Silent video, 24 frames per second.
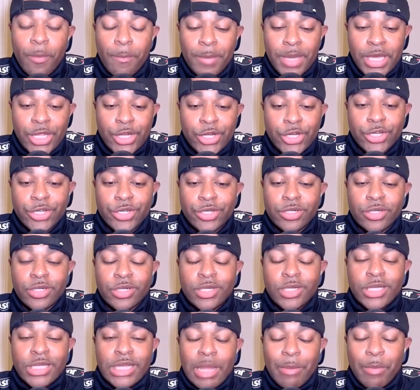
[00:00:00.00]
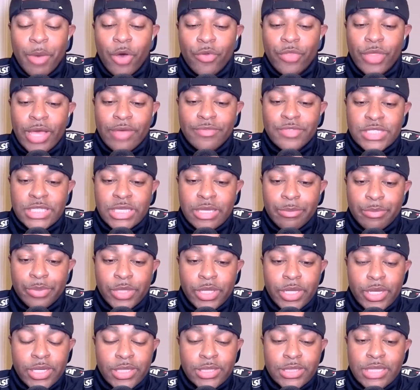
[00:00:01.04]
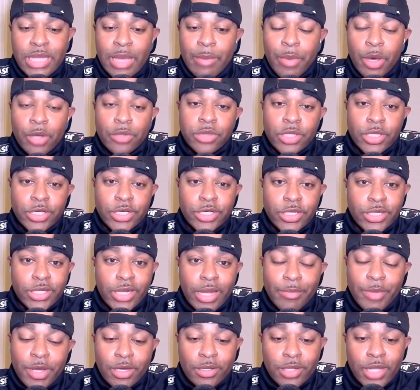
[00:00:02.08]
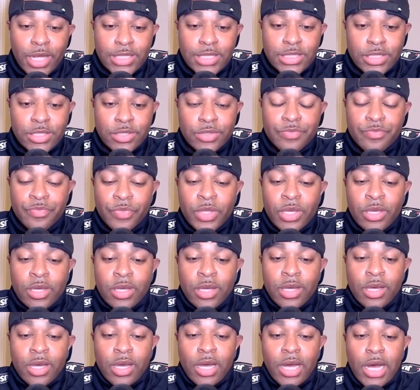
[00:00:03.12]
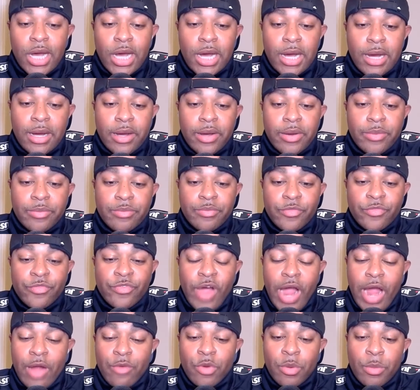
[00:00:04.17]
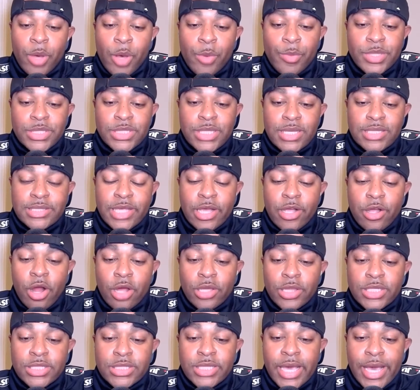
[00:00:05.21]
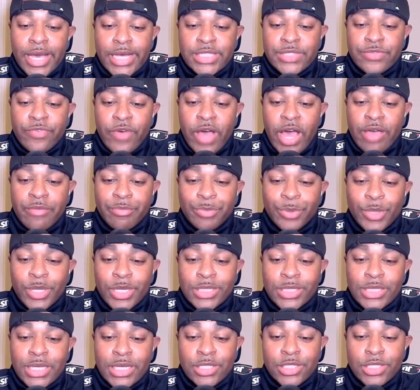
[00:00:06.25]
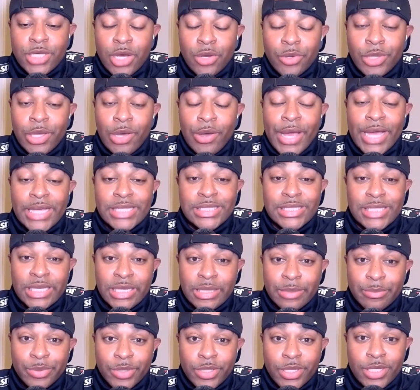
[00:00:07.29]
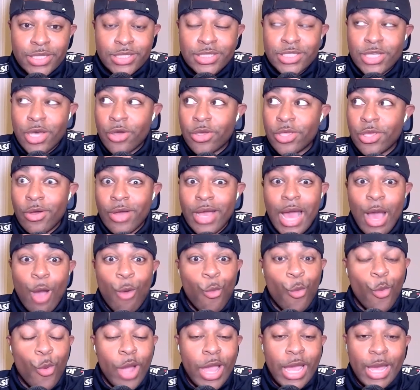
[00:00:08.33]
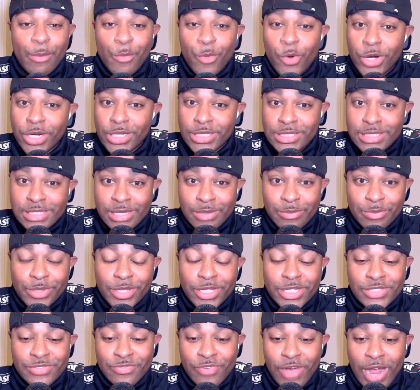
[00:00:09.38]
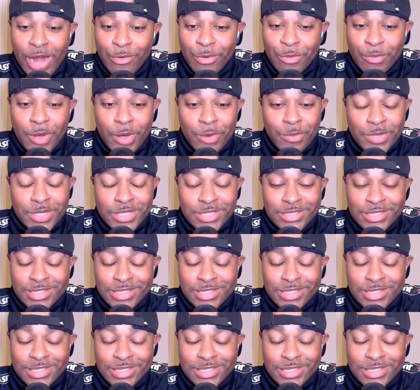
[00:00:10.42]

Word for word: meter. They both have 10 plus. They both look good. I'm not gonna lie to you. Um, viral moments. They said Karlissa has five plus and Tokyo has 10 plus. Tokyo got way more than 10 plus viral moments.